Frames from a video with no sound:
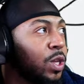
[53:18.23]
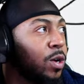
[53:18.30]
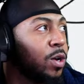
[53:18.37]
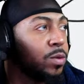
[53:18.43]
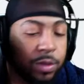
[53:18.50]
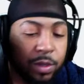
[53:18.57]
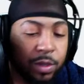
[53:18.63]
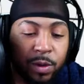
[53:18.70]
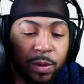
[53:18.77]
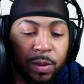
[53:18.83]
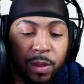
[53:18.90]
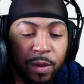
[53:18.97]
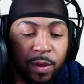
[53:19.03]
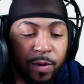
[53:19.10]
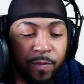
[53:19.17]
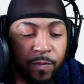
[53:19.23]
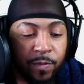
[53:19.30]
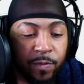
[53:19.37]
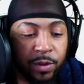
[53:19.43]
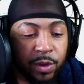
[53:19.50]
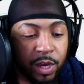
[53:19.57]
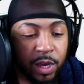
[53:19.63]
you know, for
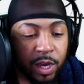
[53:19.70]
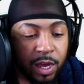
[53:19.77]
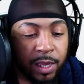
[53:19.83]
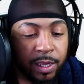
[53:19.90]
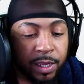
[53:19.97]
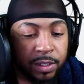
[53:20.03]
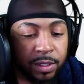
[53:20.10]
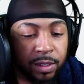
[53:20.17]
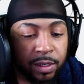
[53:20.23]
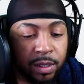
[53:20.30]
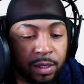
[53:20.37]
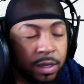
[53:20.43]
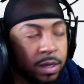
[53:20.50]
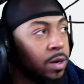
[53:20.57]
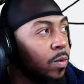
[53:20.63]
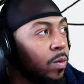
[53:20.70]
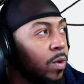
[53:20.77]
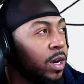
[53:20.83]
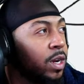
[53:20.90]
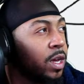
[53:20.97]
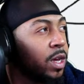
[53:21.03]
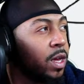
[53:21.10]
you guys. Right
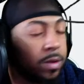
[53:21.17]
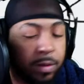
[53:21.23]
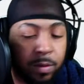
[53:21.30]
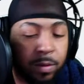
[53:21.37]
now,